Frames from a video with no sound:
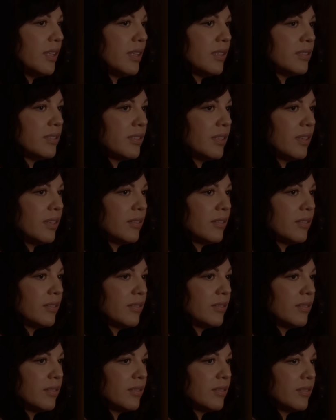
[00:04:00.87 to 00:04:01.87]
was better for
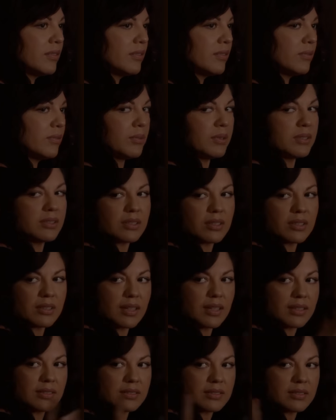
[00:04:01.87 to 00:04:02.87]
Sofia's well being,